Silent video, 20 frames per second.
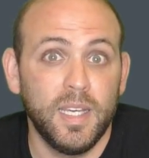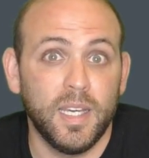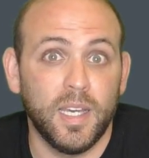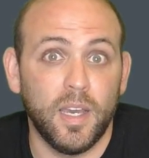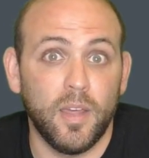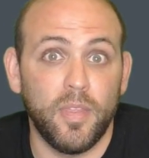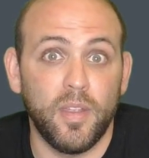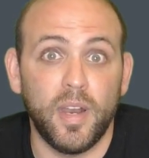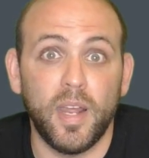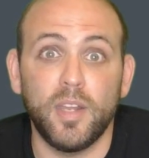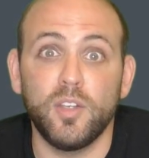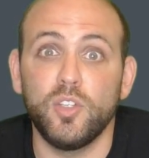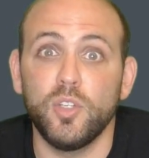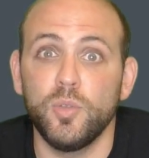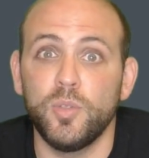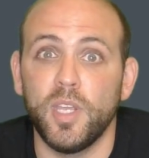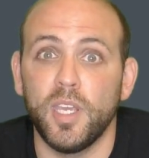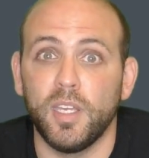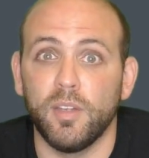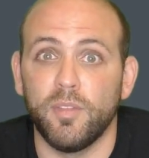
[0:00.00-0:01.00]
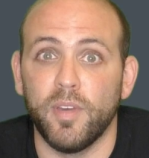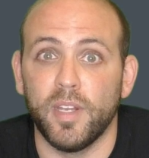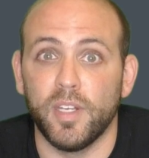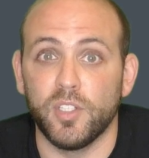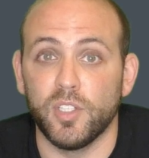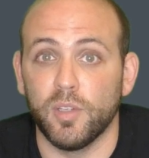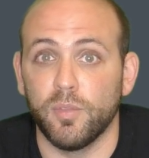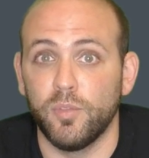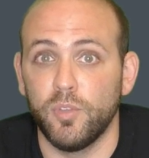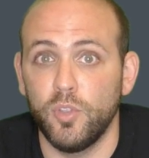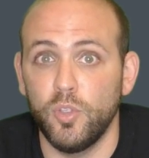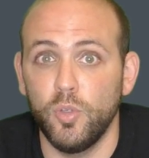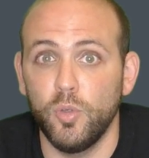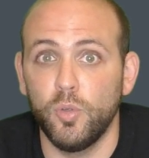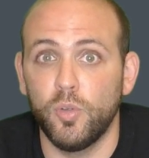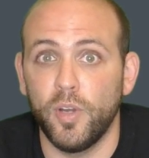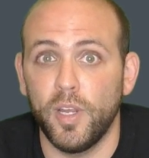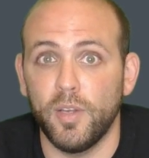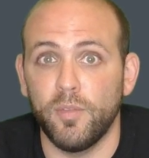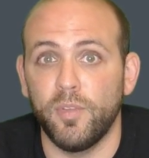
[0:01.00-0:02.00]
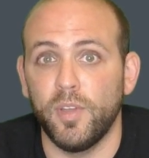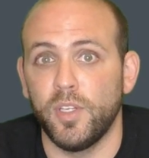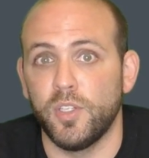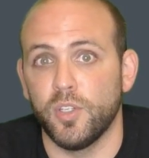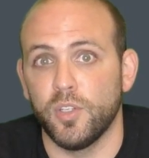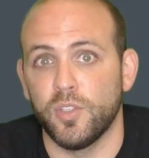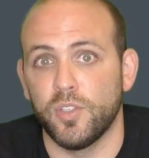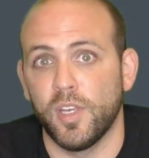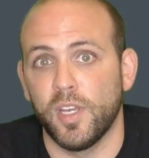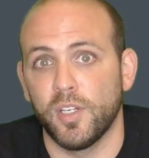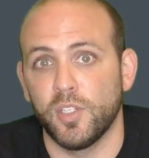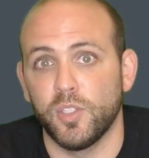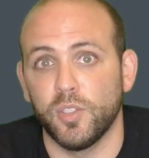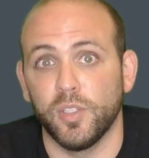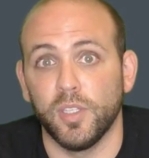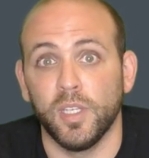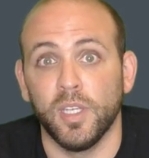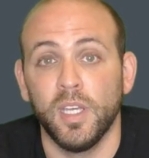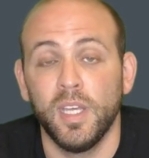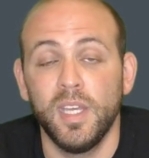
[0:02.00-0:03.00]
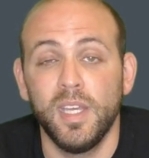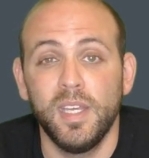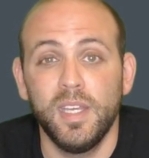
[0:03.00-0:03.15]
that I do take advantage of. 2 great features, actually.